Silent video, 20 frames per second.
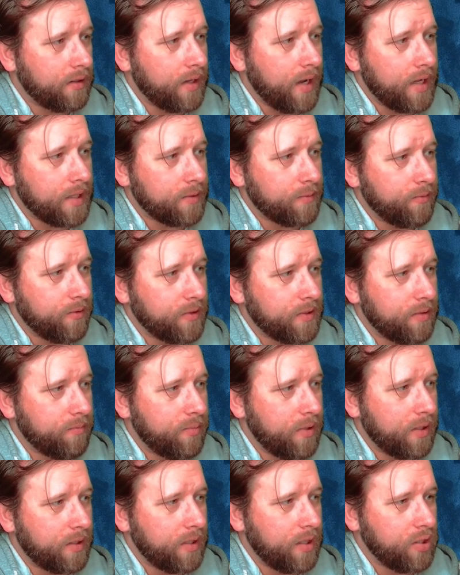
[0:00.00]
Gospels
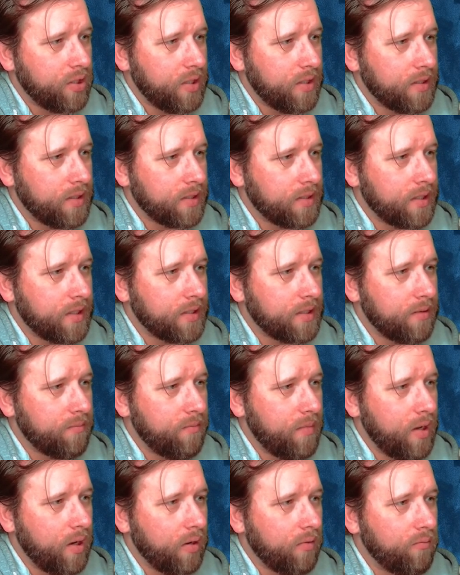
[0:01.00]
depicting Jesus as a
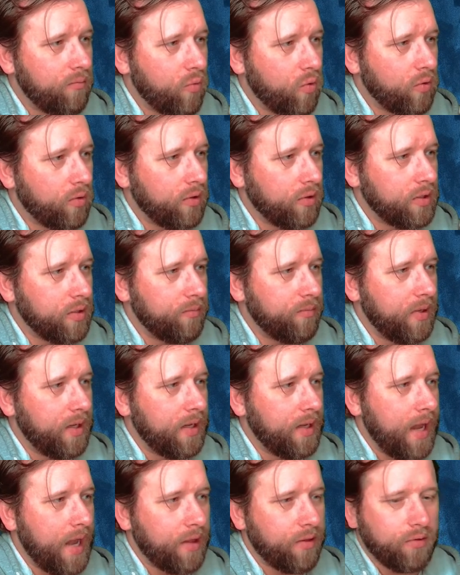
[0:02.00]
mere mortal to be
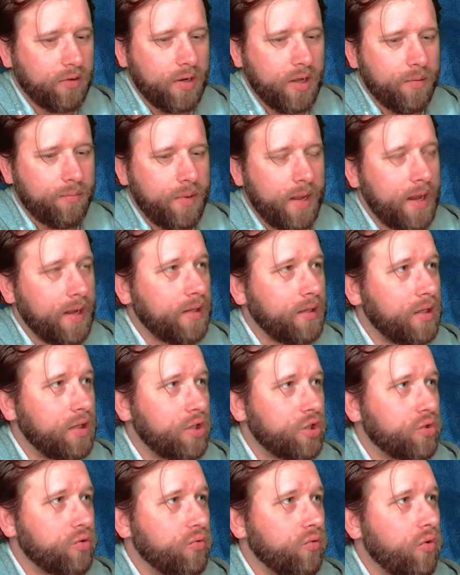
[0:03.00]
gathered up and
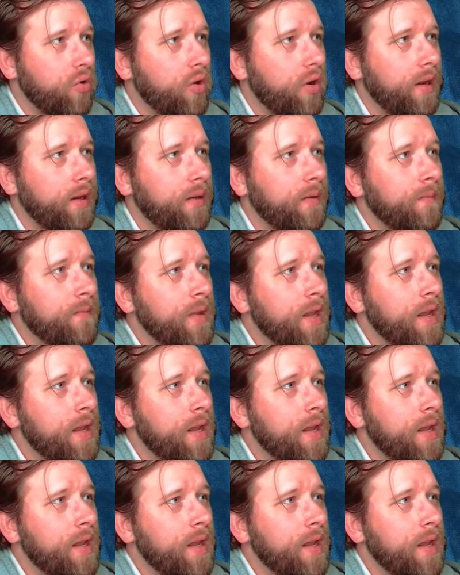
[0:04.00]
destroyed.